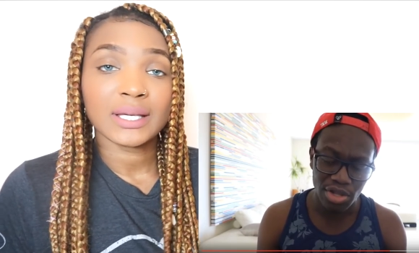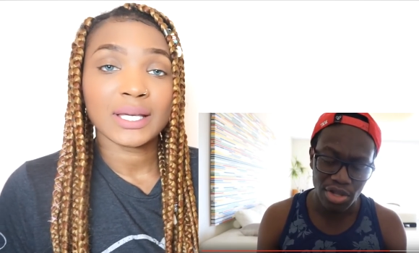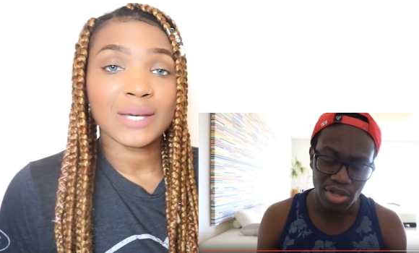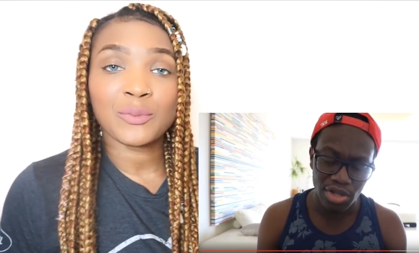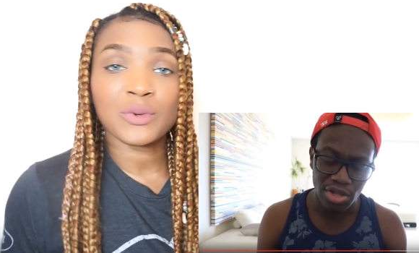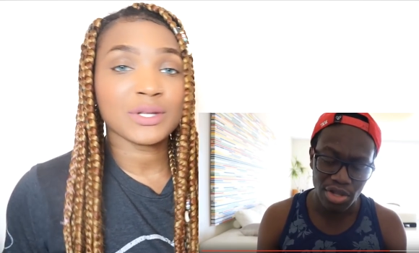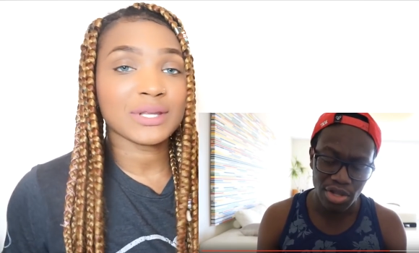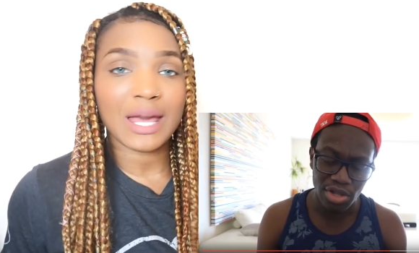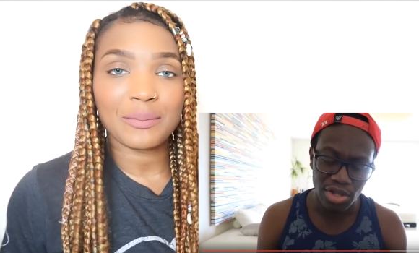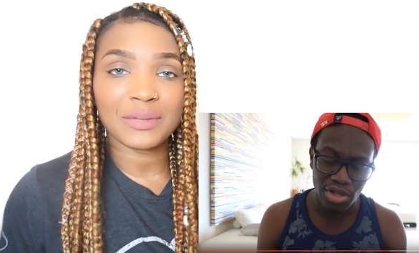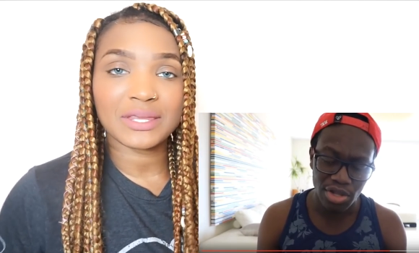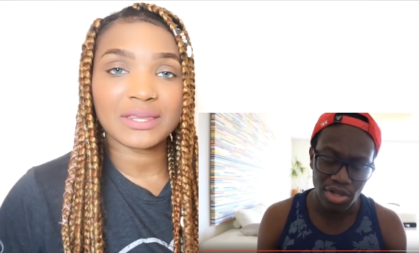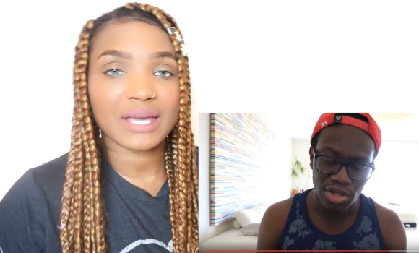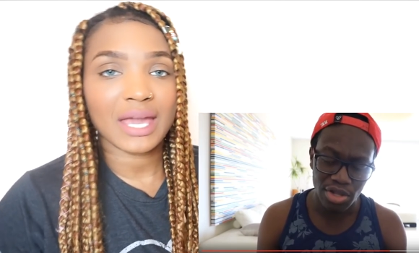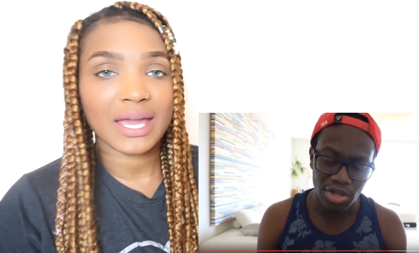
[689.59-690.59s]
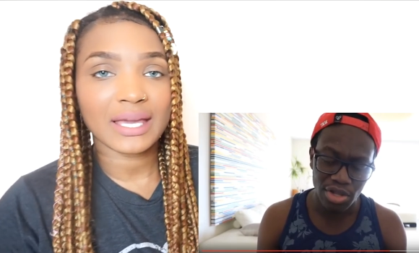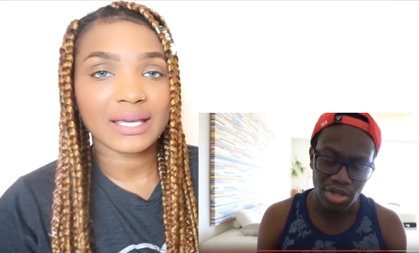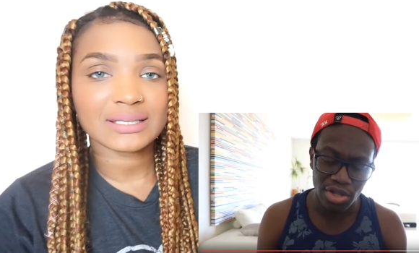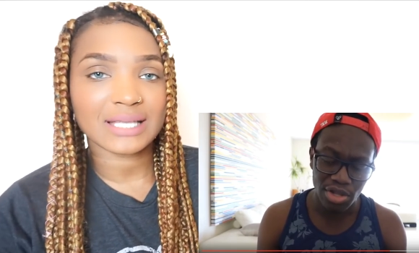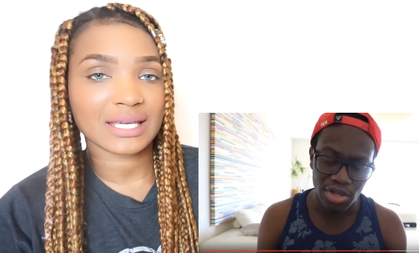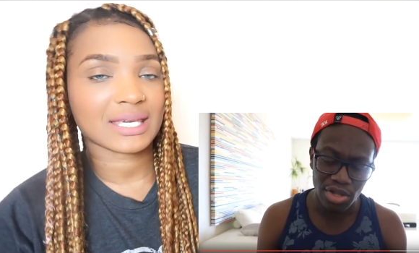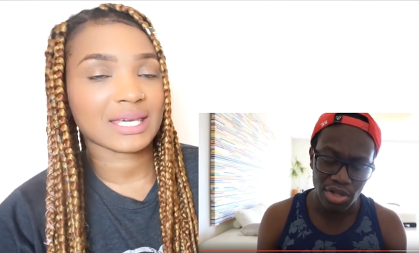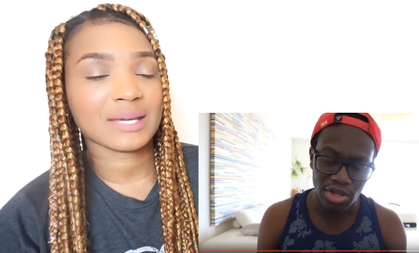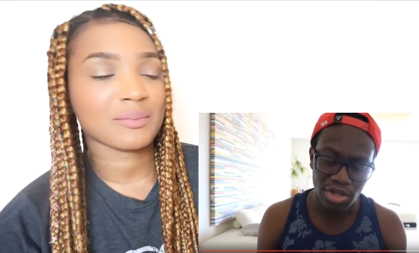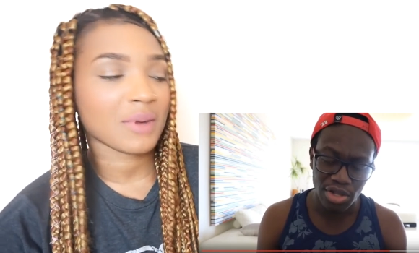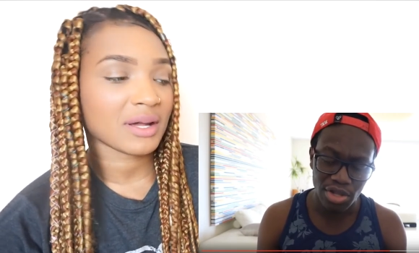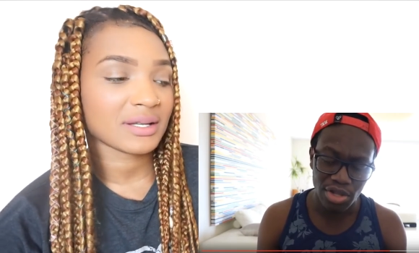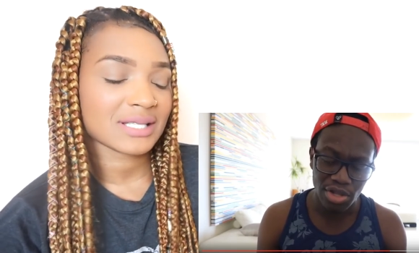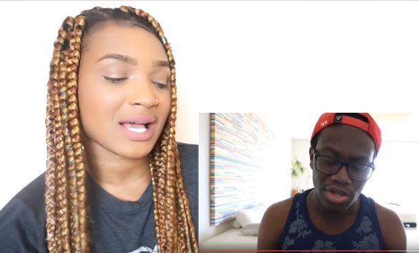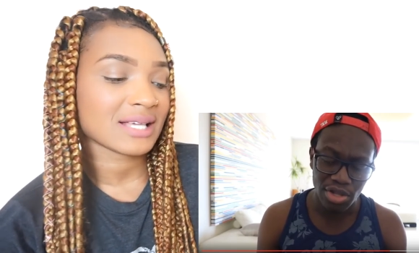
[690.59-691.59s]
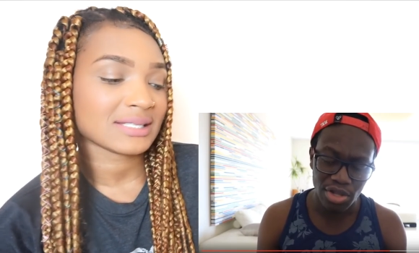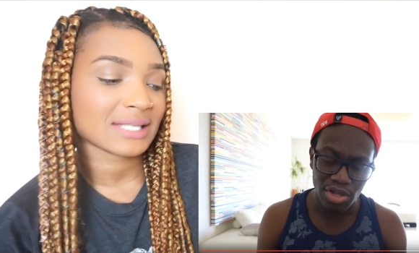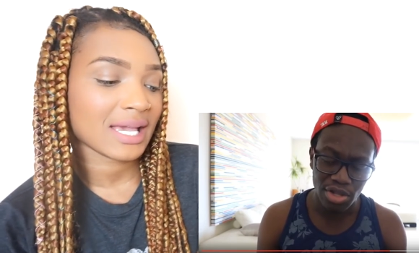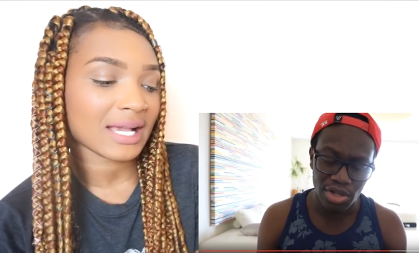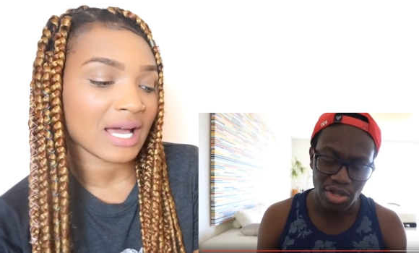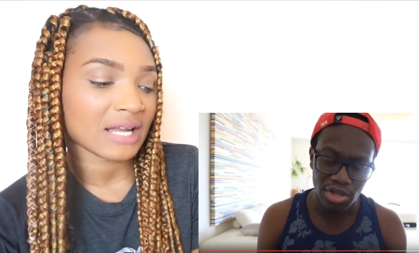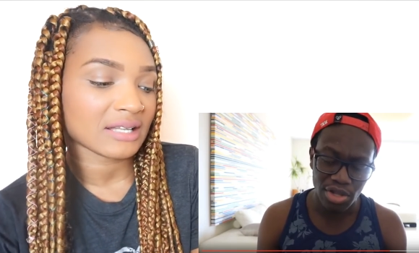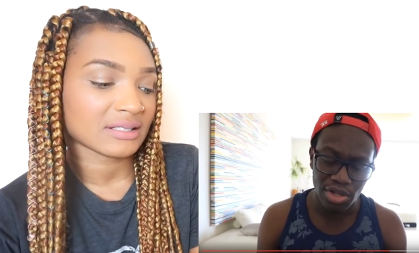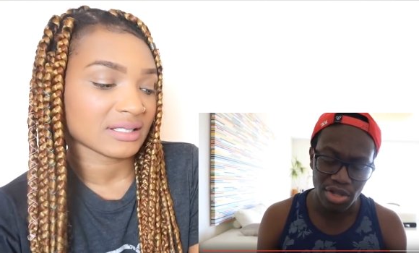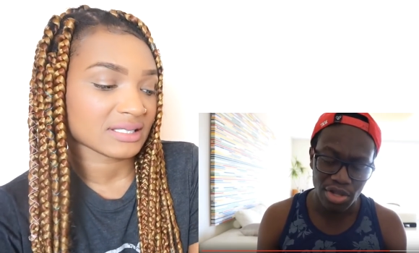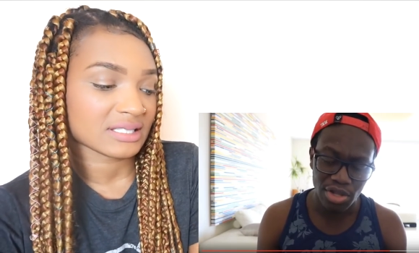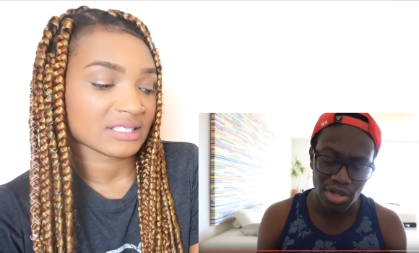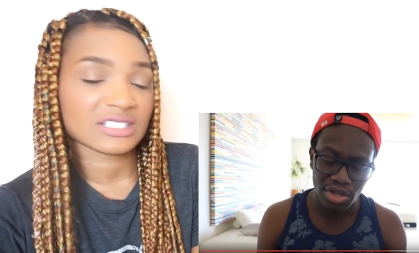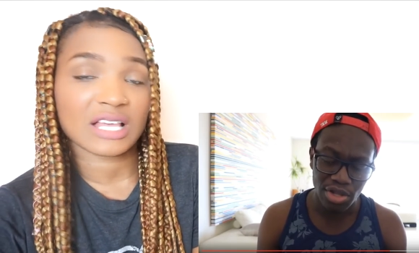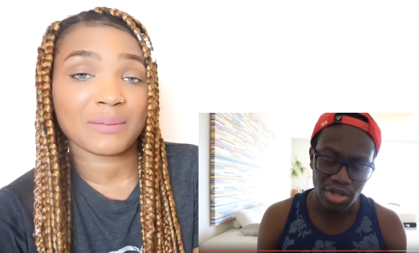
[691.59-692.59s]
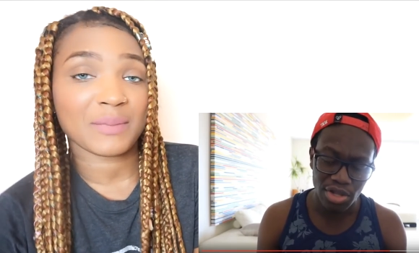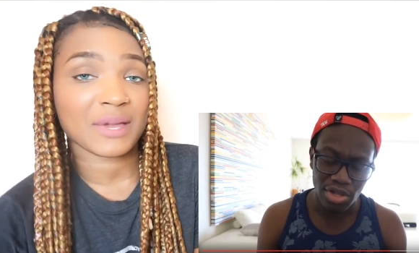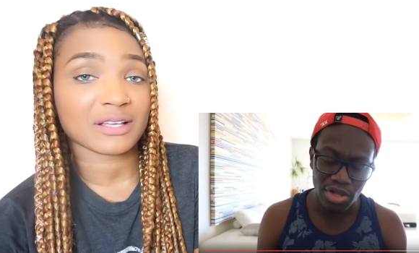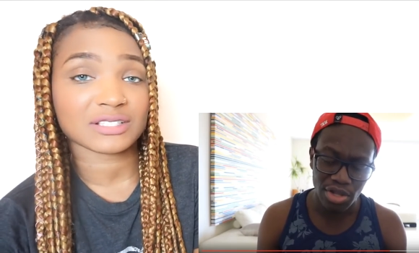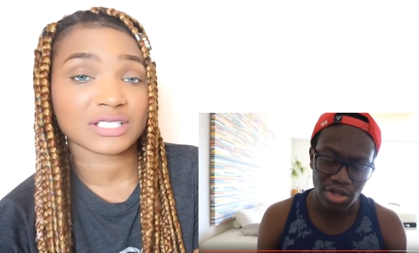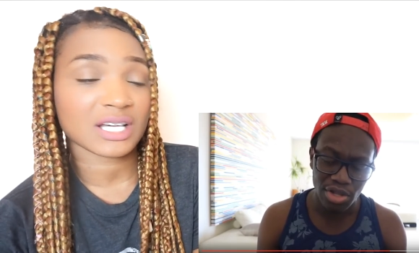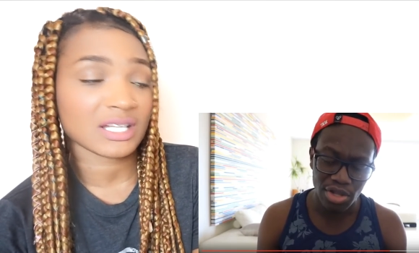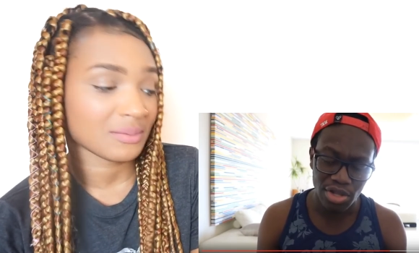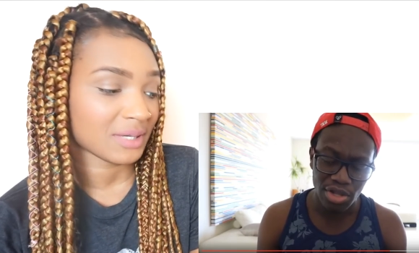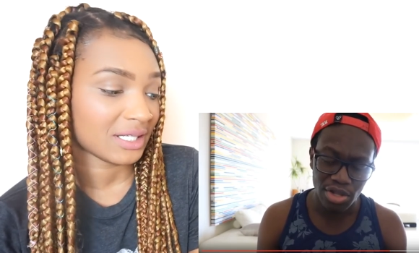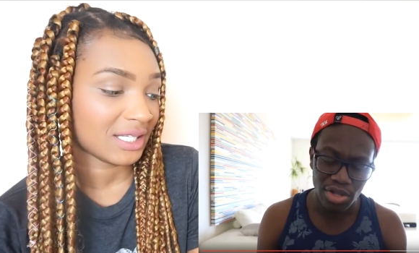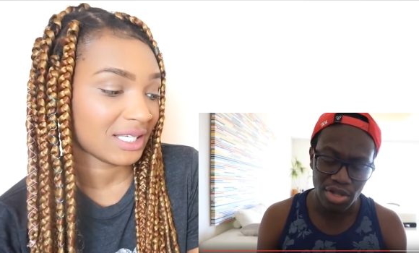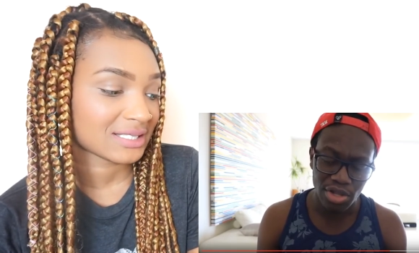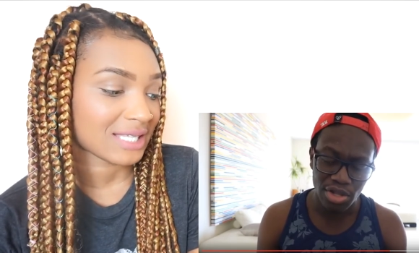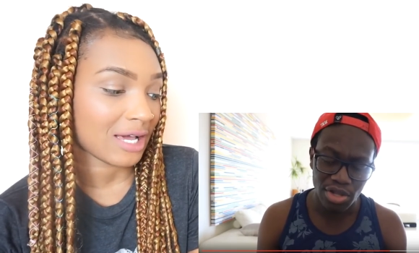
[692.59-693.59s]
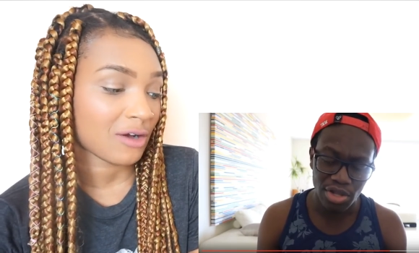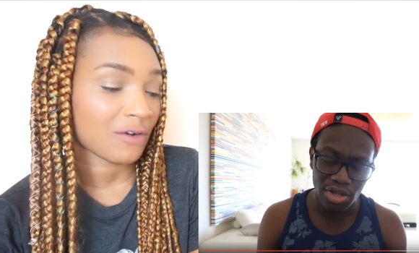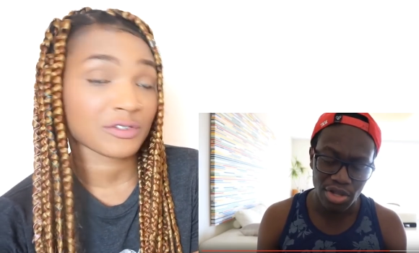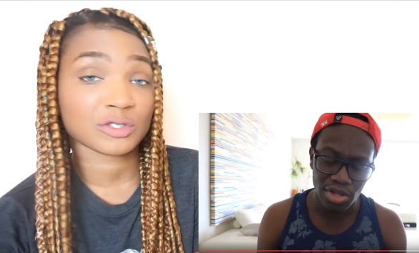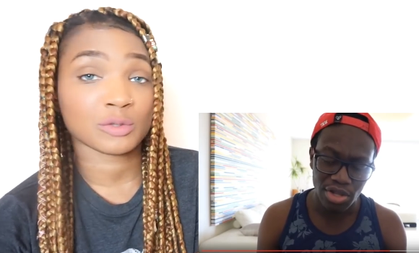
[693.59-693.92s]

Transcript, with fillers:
Speaker 1: Wouldn't that be the case? Like he can monetize the heck out of this and, and make a ton of money. He's got over